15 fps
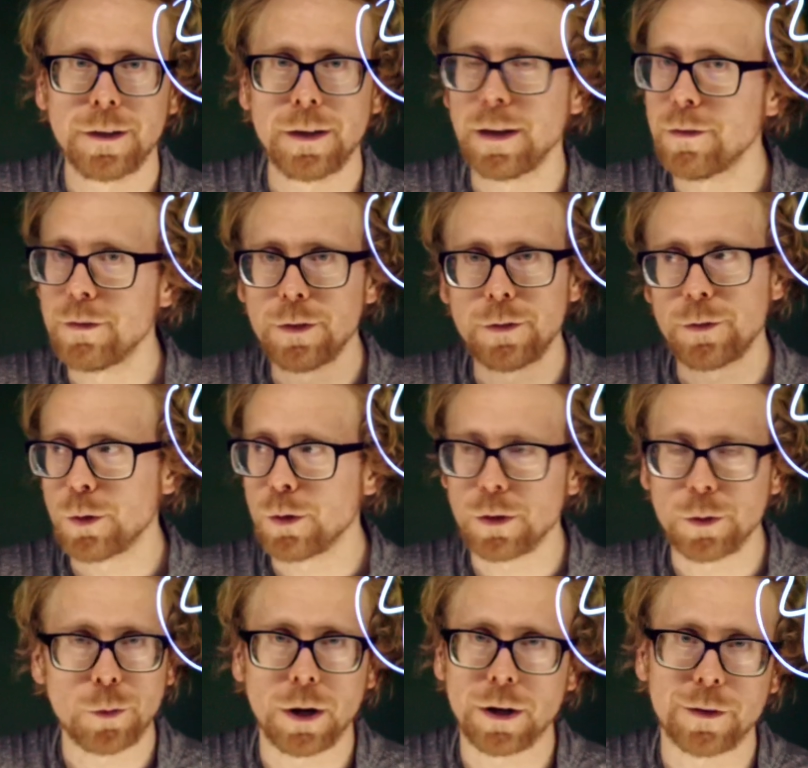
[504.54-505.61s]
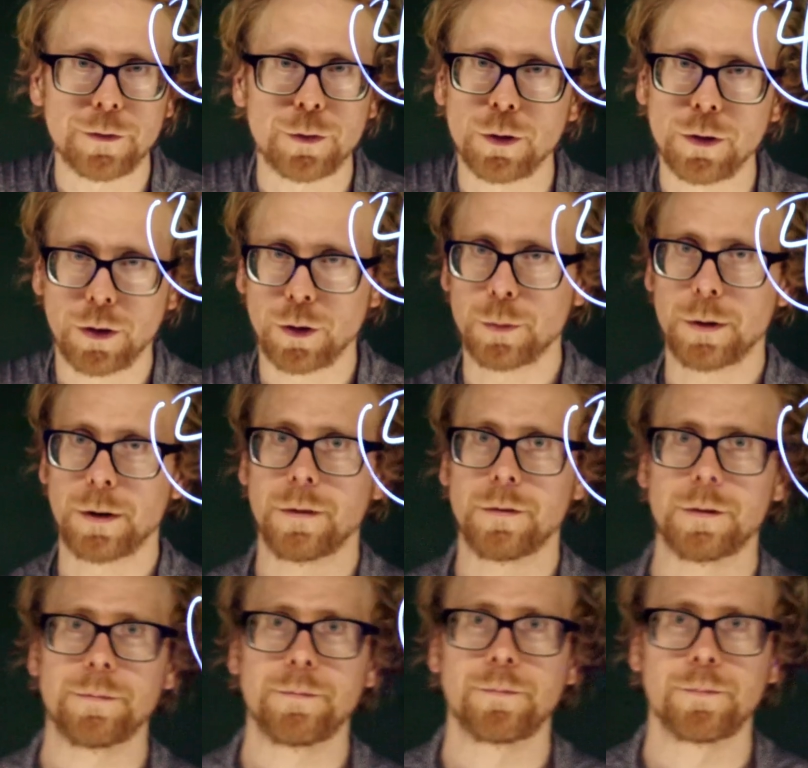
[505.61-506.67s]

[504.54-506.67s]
Even if you're only running for a little bit of it